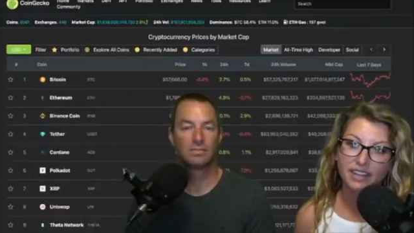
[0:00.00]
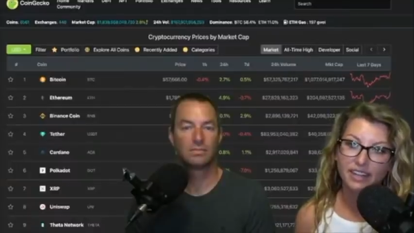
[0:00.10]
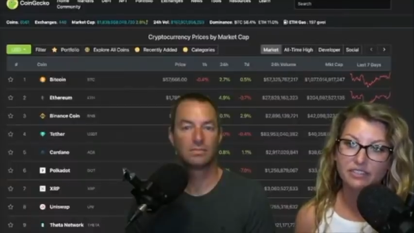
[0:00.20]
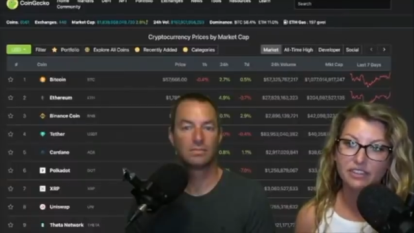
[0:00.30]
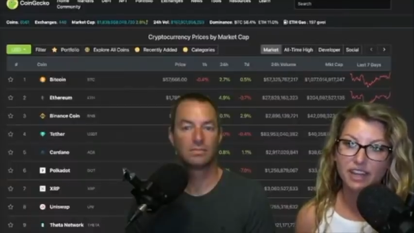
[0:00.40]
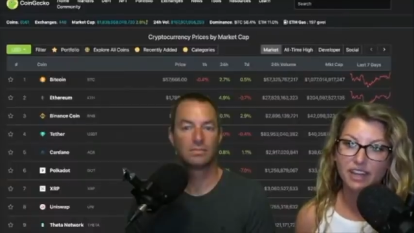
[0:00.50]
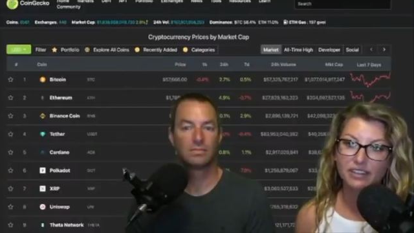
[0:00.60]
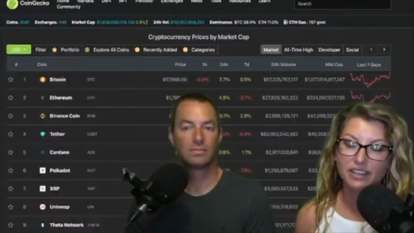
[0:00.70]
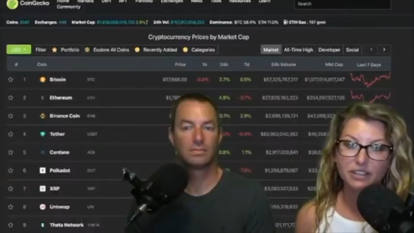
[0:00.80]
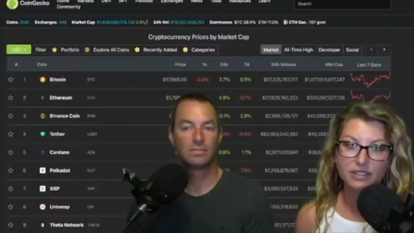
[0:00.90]
Speaker 1: then after that they
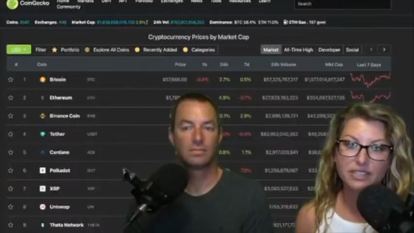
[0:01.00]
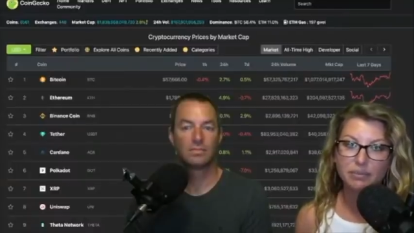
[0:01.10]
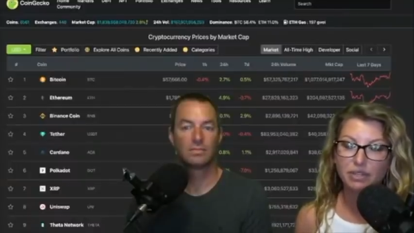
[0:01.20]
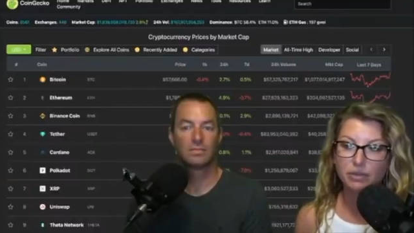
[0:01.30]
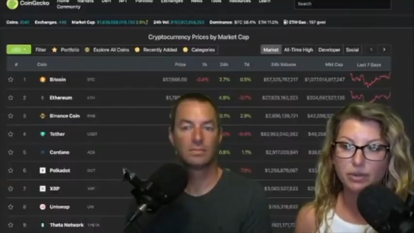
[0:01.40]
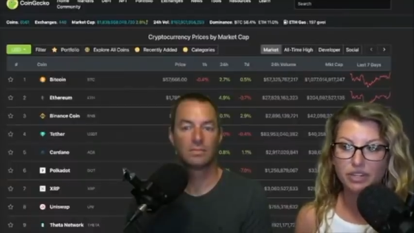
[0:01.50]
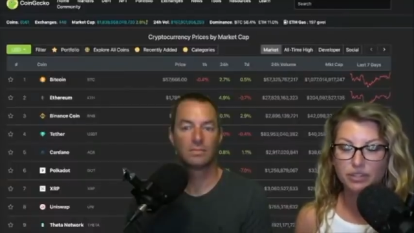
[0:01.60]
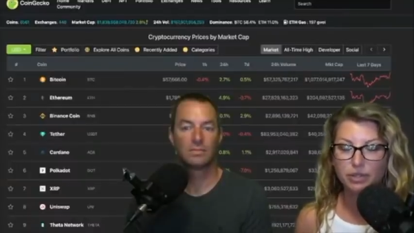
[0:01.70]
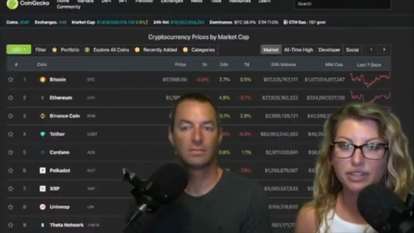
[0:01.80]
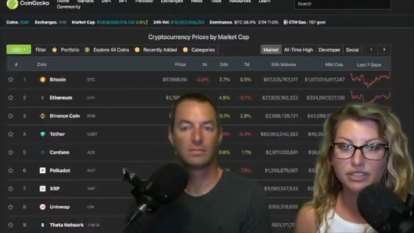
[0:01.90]
use that Bitcoin to
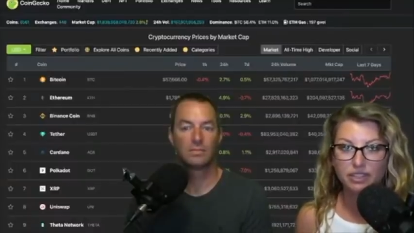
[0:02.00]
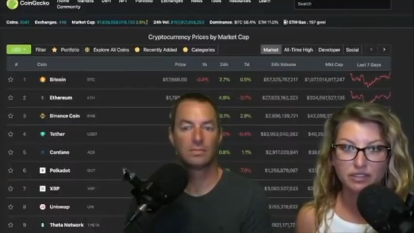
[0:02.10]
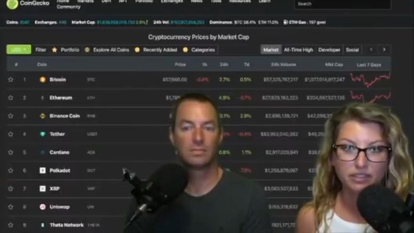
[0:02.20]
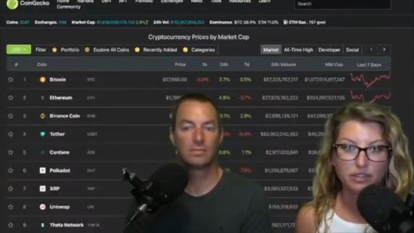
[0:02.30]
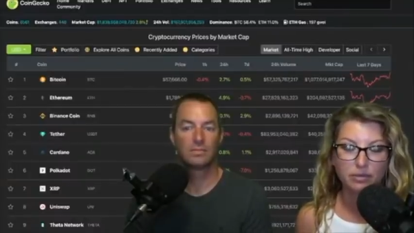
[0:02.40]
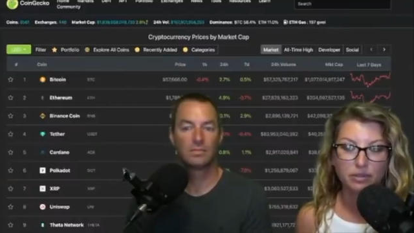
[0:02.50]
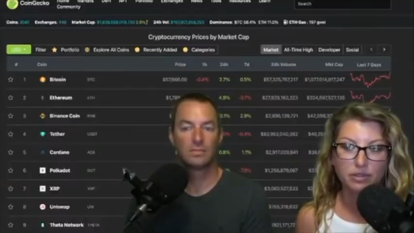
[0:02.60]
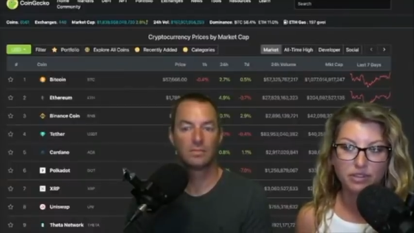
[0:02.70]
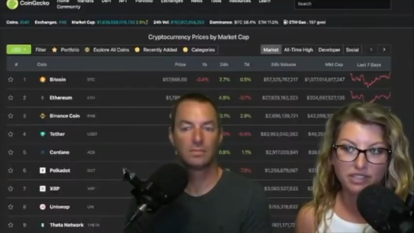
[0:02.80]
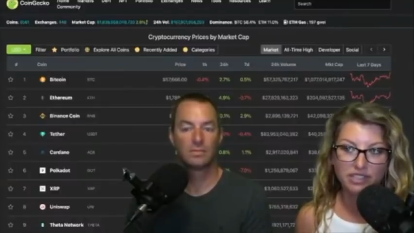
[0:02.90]
trade into other
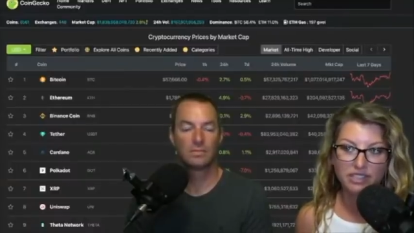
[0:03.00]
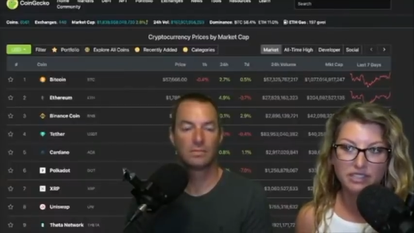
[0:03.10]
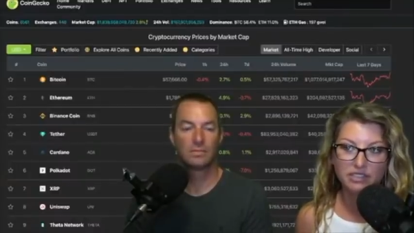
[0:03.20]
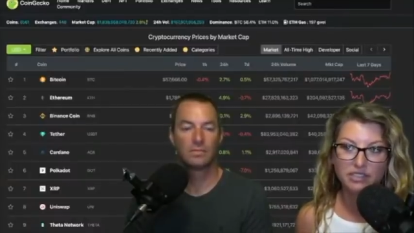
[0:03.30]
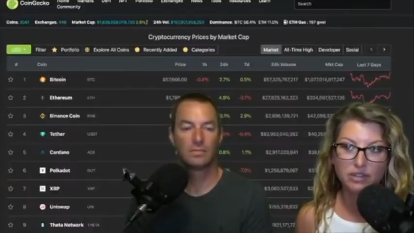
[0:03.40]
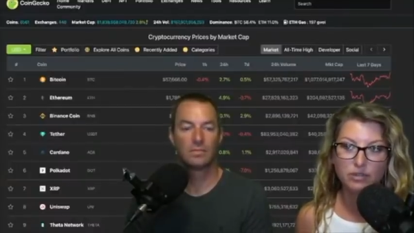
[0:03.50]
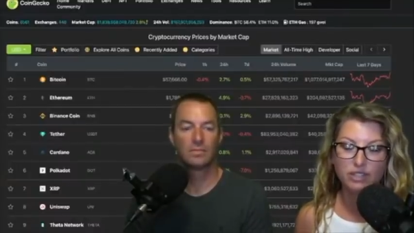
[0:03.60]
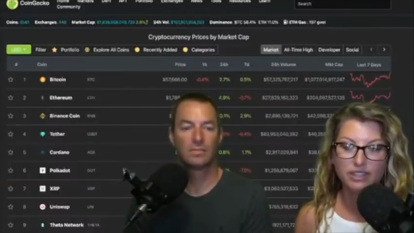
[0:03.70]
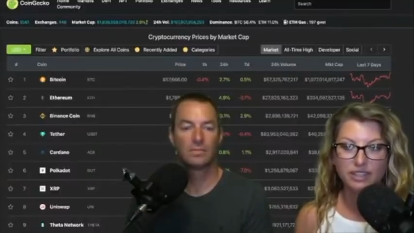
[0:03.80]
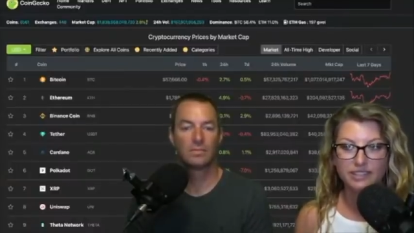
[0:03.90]
cryptocurrencies, so
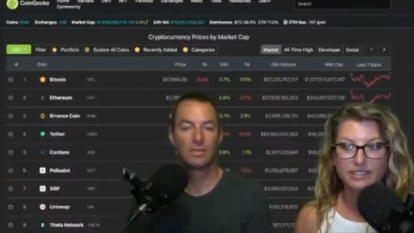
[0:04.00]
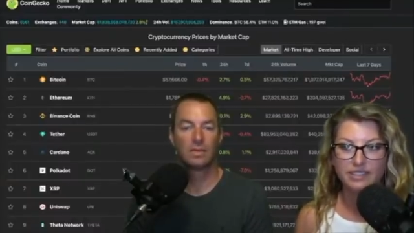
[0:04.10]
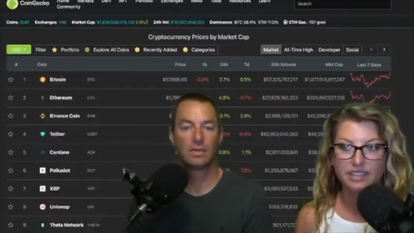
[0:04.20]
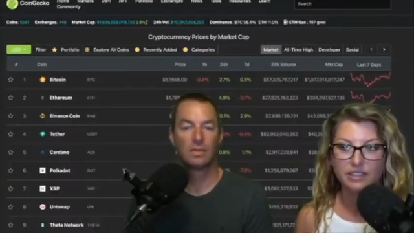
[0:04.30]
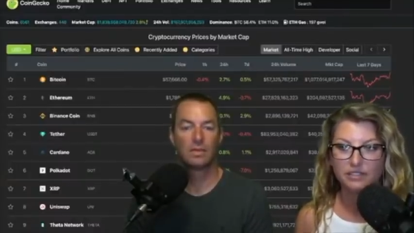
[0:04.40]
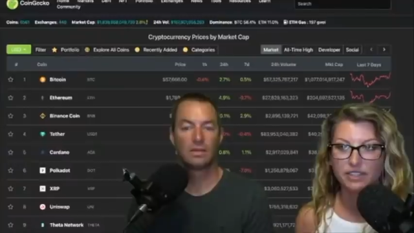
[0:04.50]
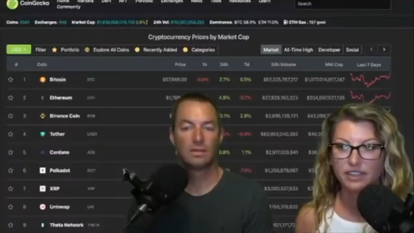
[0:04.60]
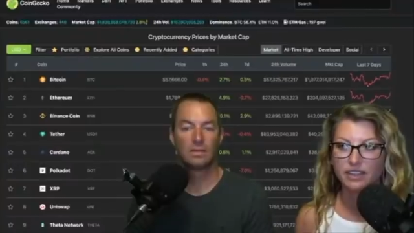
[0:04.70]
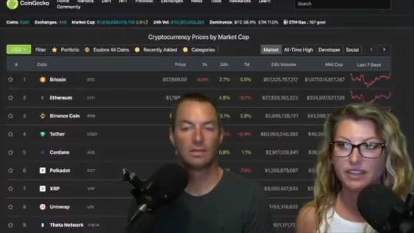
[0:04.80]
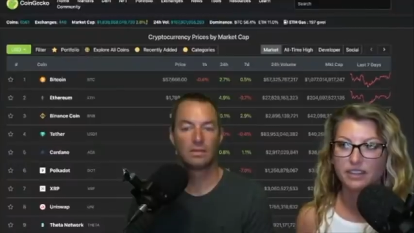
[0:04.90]
it lends itself to
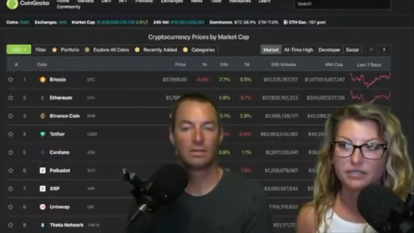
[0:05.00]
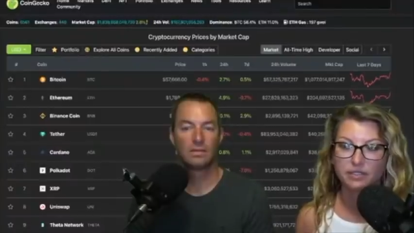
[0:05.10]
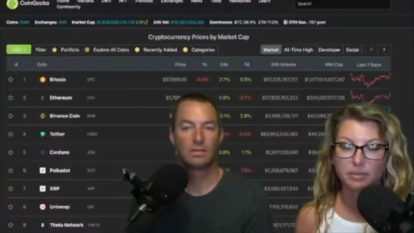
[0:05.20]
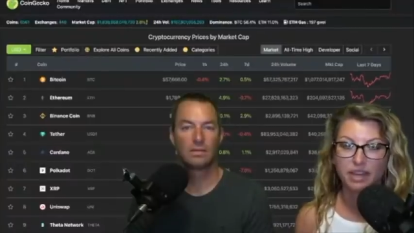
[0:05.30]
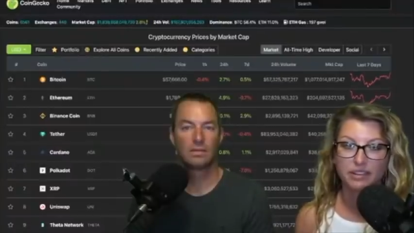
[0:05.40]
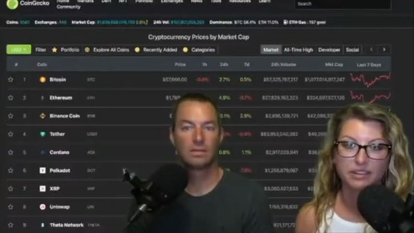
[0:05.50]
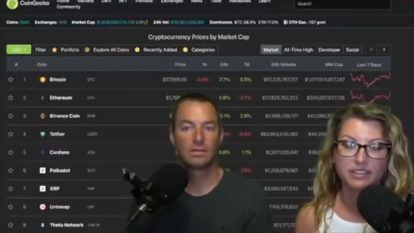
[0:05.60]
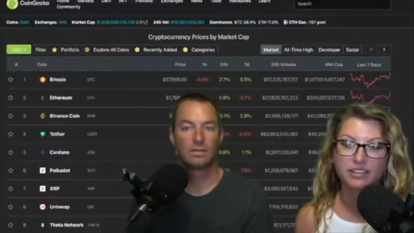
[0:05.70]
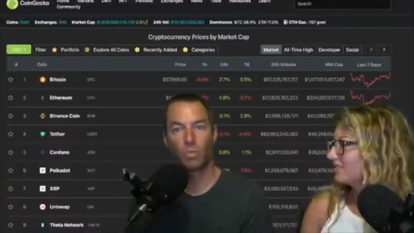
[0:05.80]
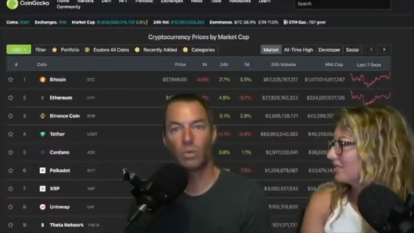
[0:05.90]
that kind of a pattern.
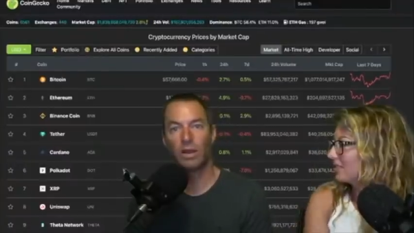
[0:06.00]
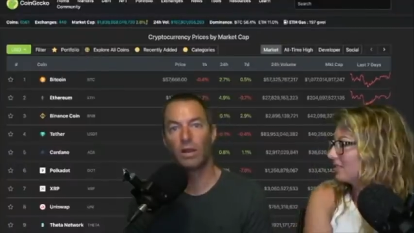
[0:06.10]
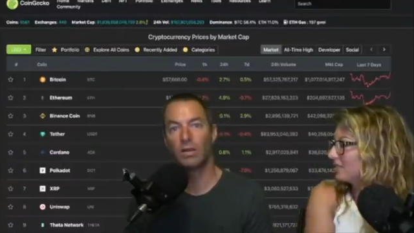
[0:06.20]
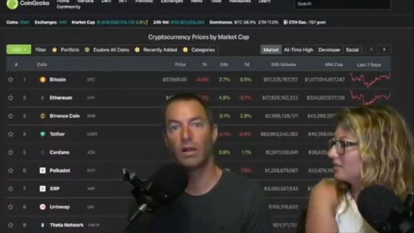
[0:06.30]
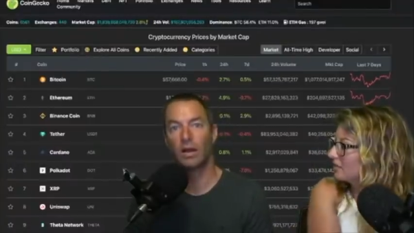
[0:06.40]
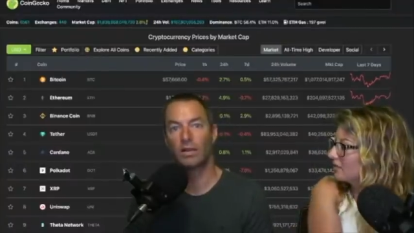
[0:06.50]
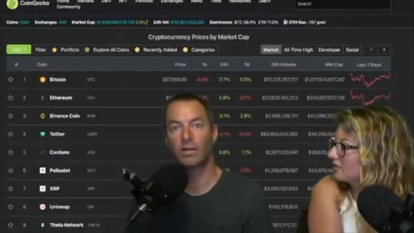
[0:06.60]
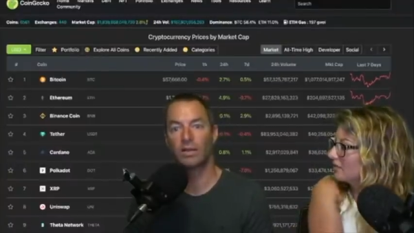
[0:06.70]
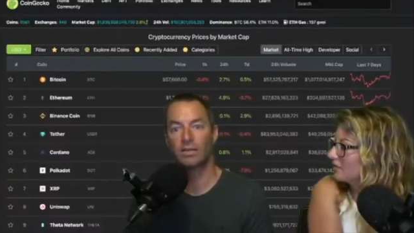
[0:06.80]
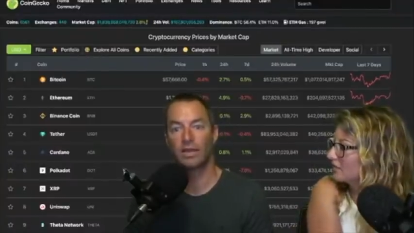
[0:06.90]
Speaker 2: We are not going
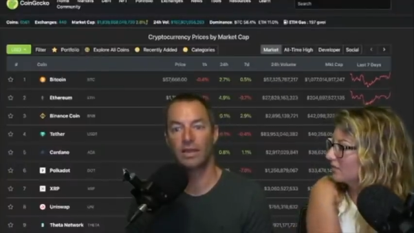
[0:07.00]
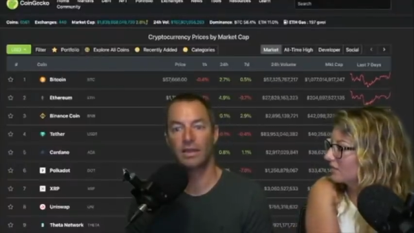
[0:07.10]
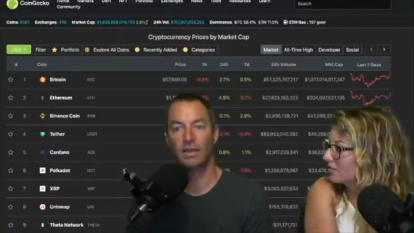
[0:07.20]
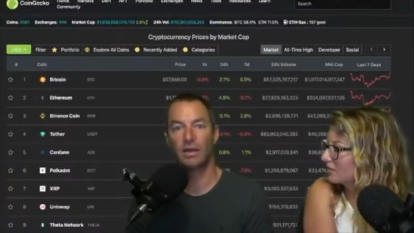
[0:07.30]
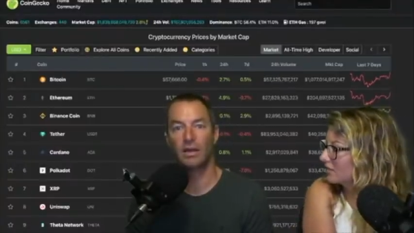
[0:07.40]
to take